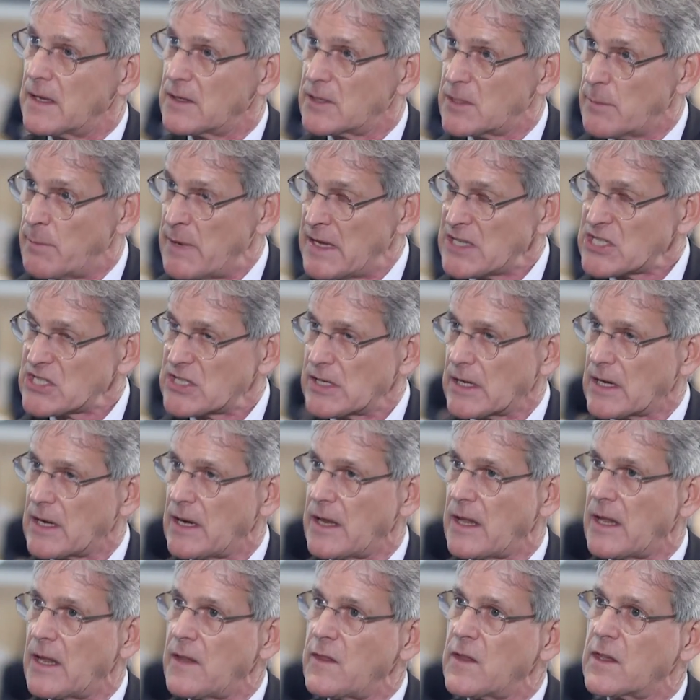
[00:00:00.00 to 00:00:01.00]

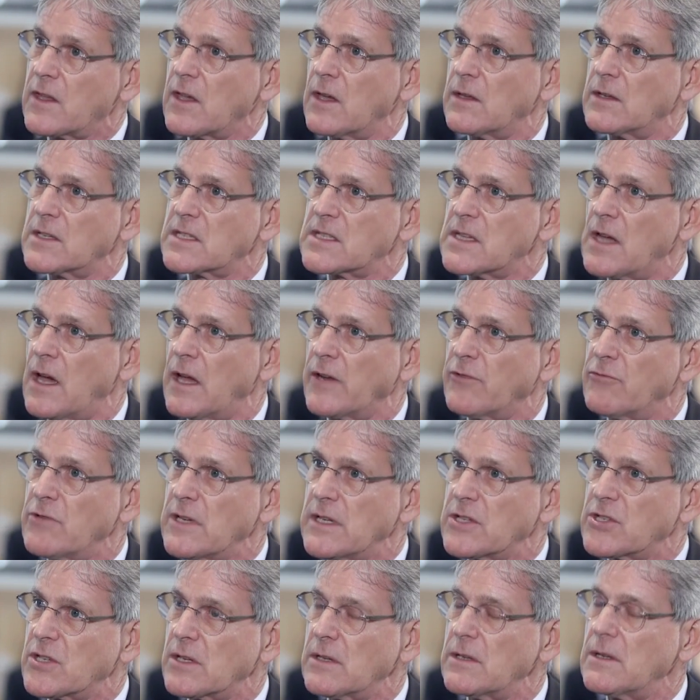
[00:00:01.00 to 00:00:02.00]
domestically in the Kurdistan
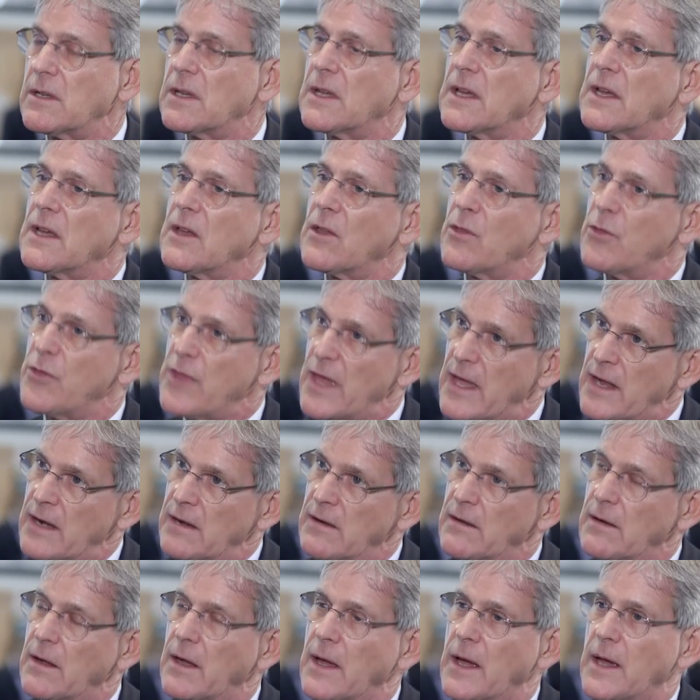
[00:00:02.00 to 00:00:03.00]
region,
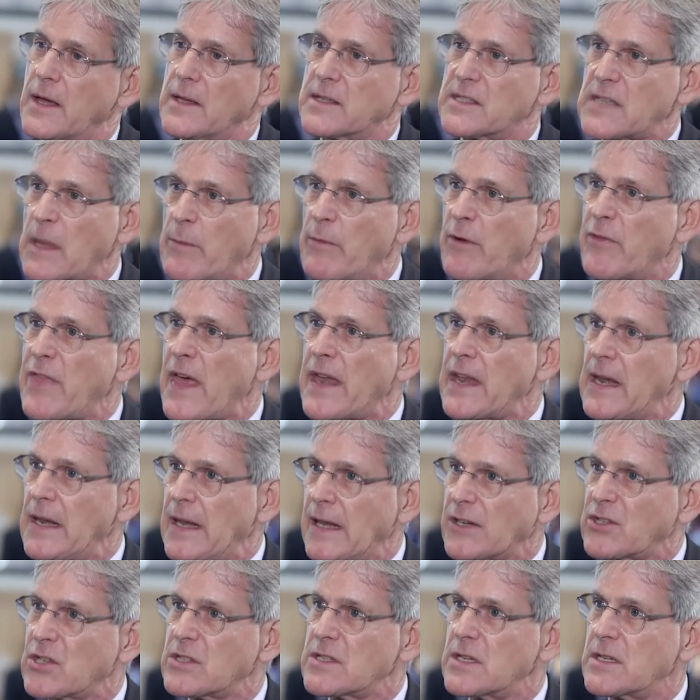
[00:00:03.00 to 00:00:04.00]
then some of that
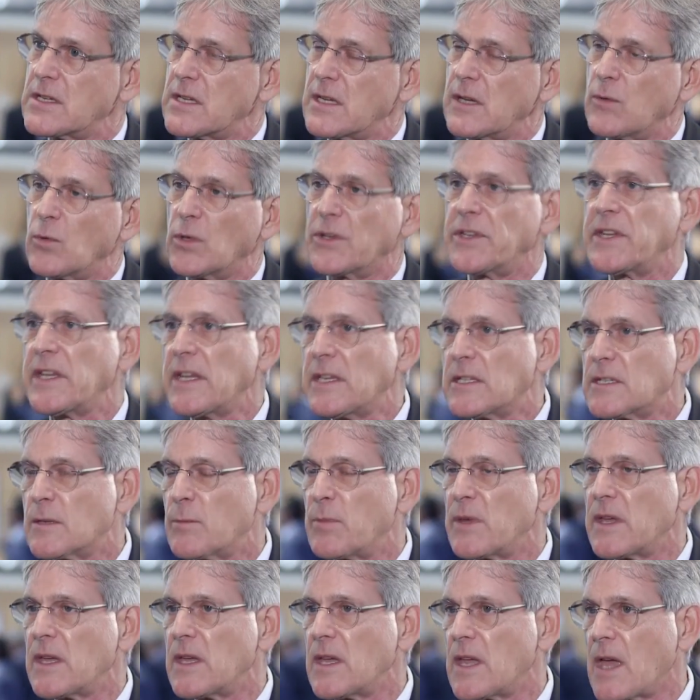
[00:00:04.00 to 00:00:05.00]
electricity will need to
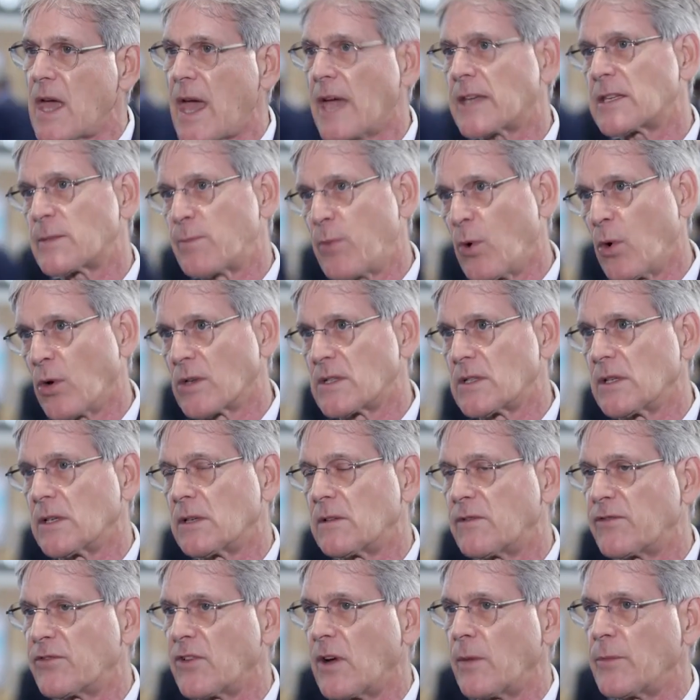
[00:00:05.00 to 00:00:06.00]
be exported
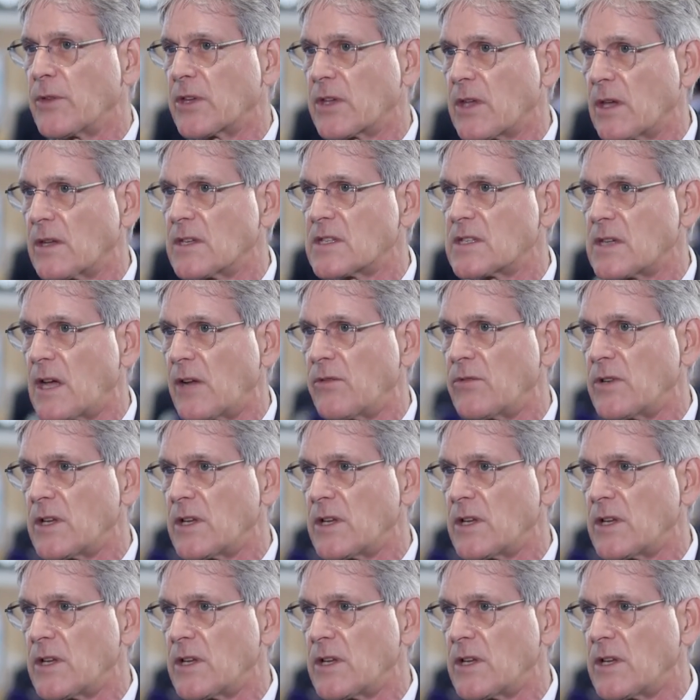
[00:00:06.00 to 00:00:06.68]
from the Kurdistan